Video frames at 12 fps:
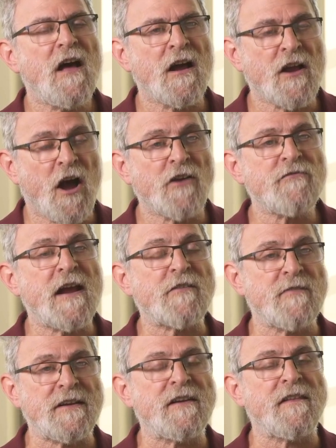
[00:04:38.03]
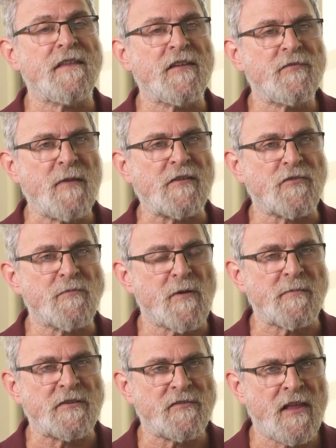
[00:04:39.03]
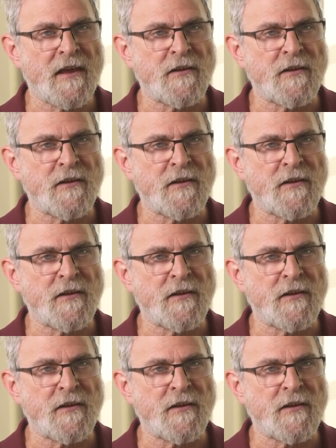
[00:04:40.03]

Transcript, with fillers: a contract written in this special purpose